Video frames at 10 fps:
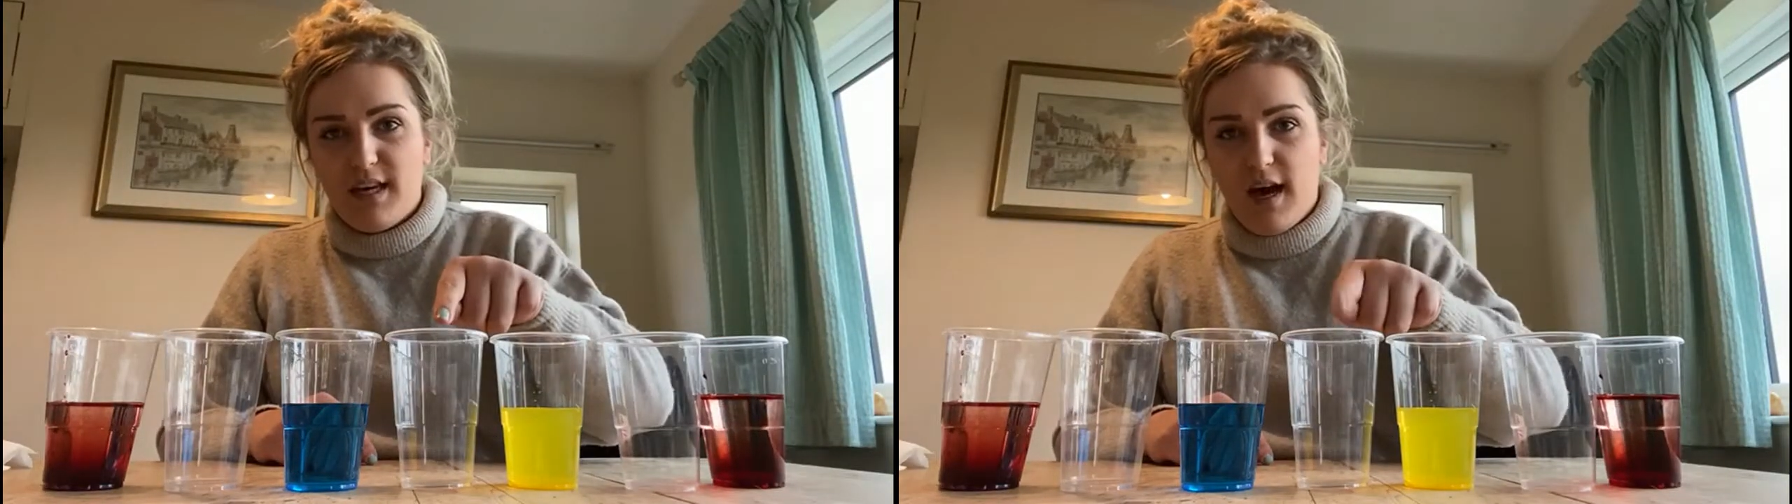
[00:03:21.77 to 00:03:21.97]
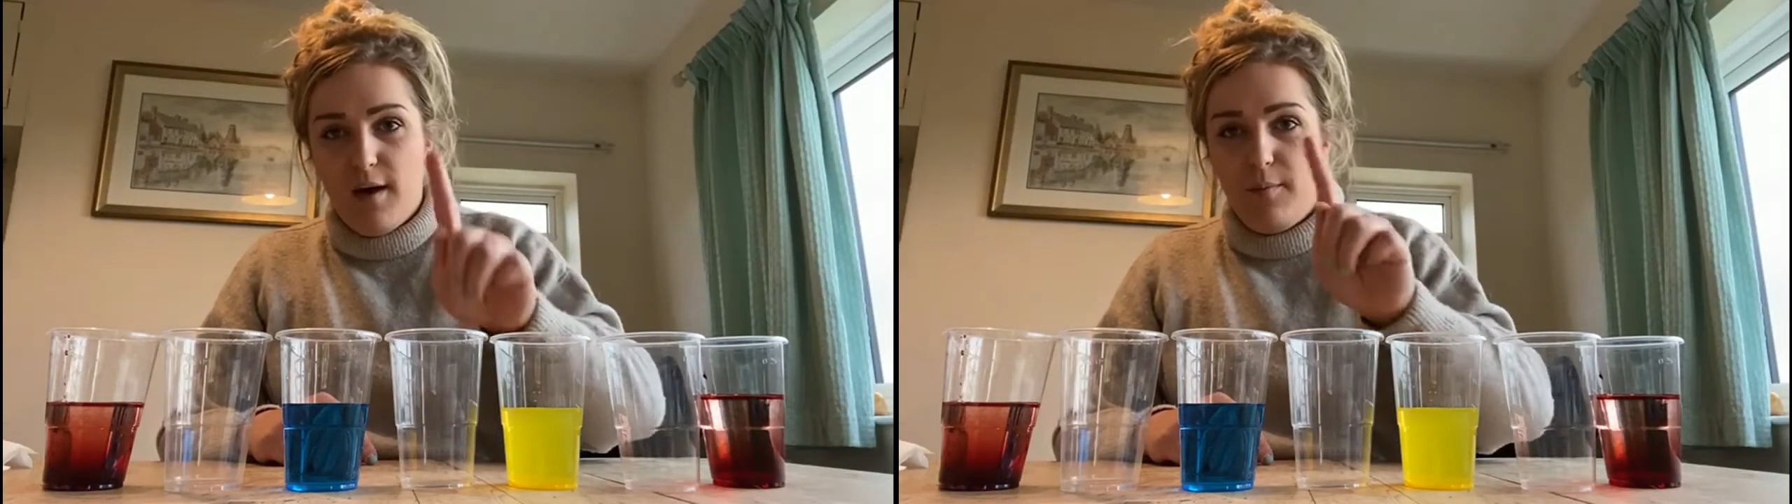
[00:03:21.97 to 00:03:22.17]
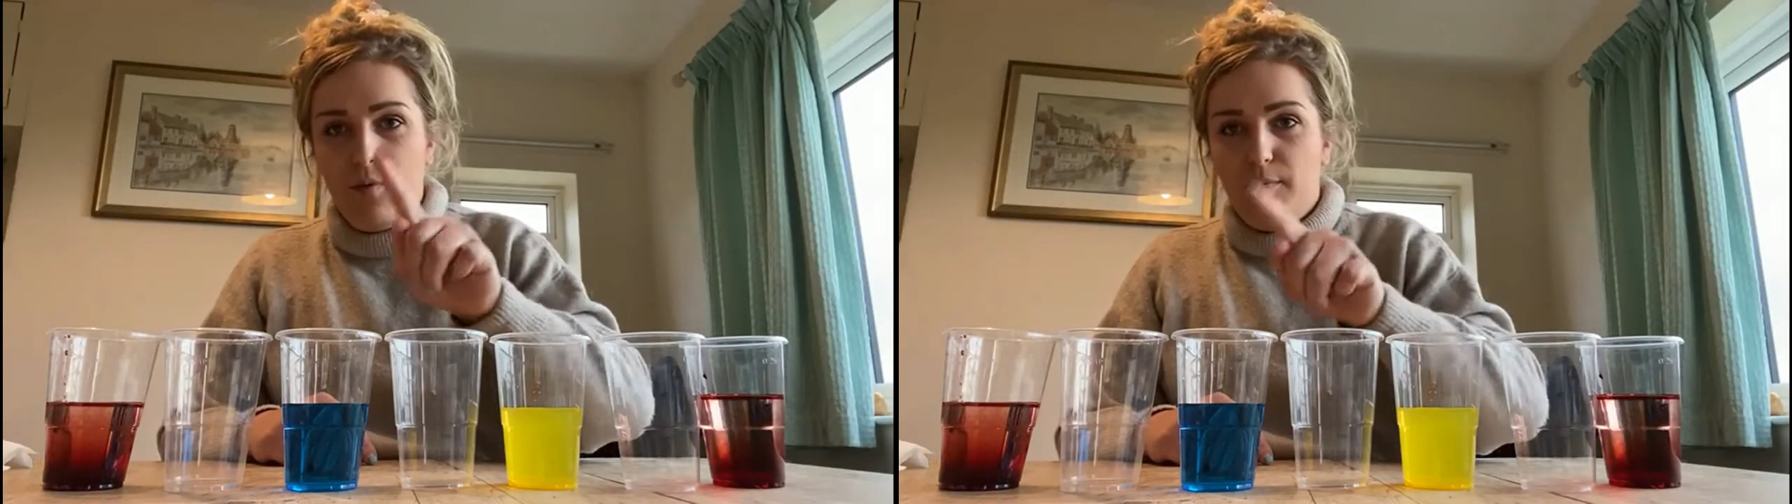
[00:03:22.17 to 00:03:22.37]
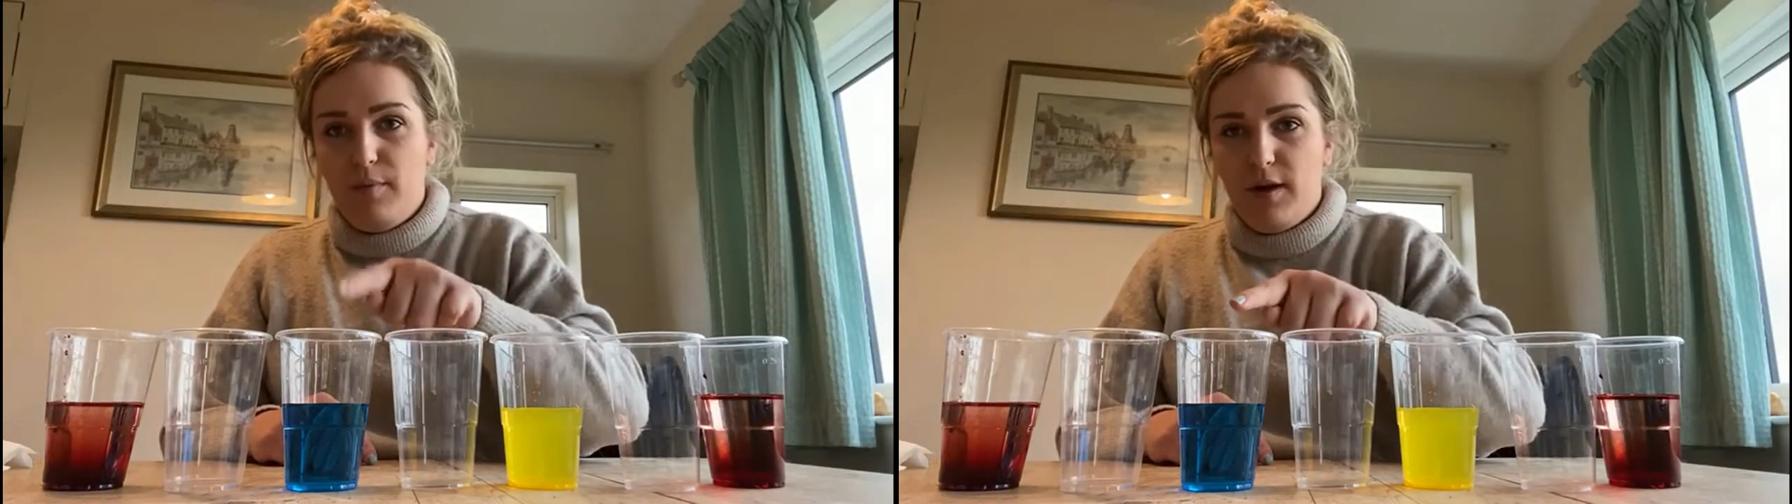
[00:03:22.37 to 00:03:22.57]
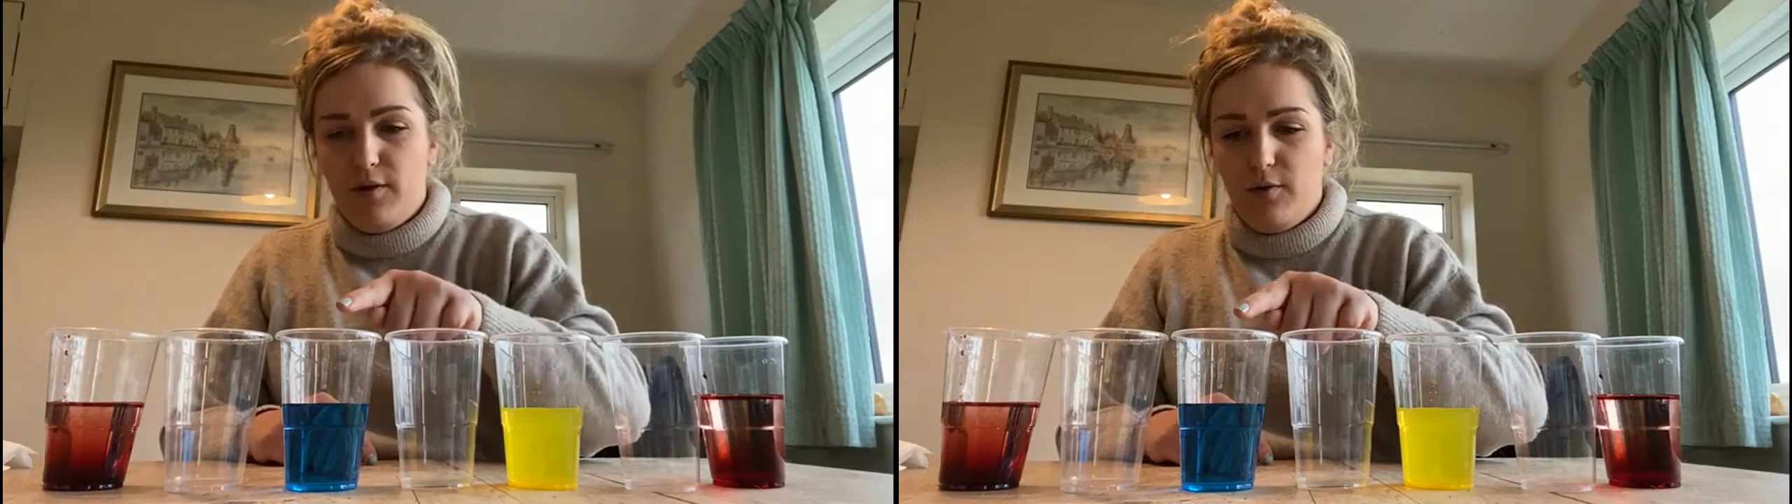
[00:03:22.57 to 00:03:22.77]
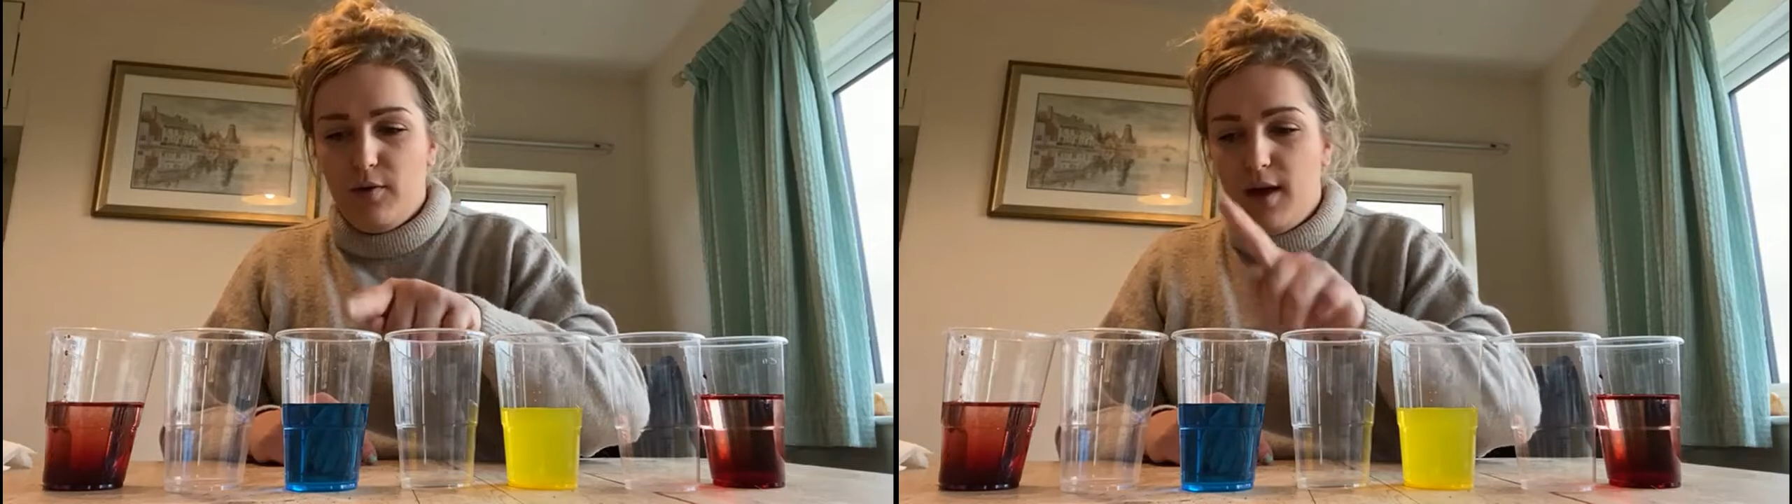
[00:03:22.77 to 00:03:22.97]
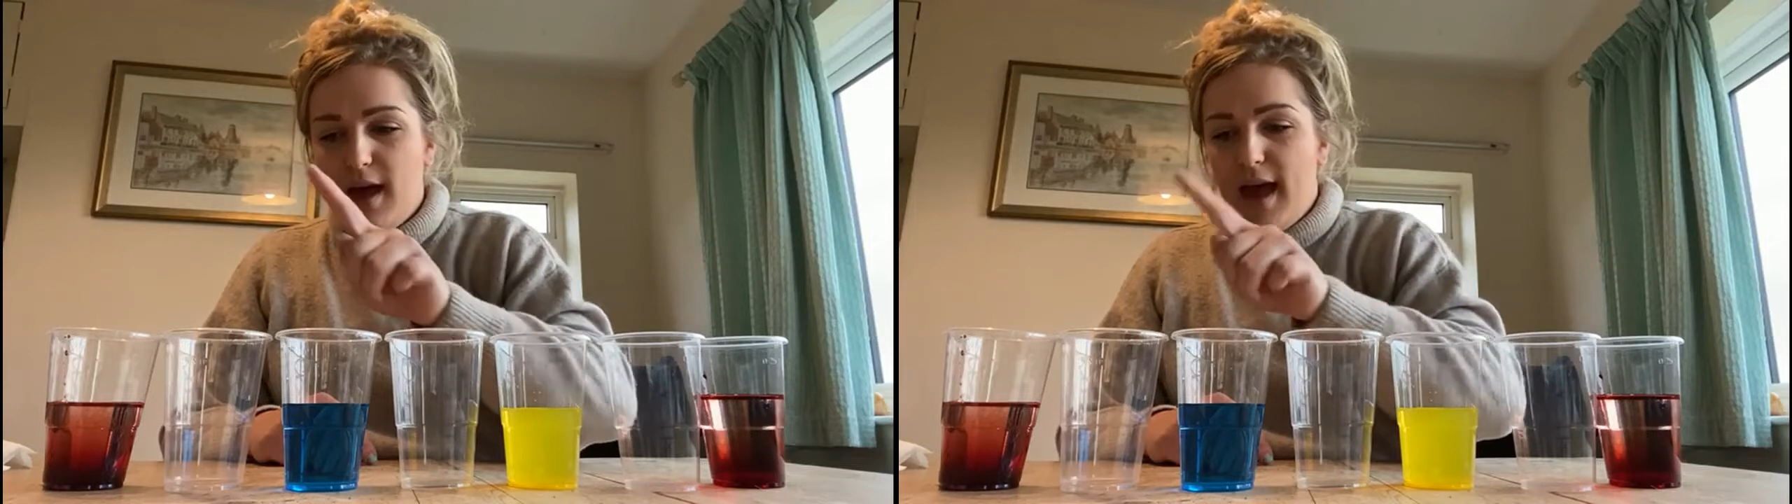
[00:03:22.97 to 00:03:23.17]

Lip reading: cup, blue,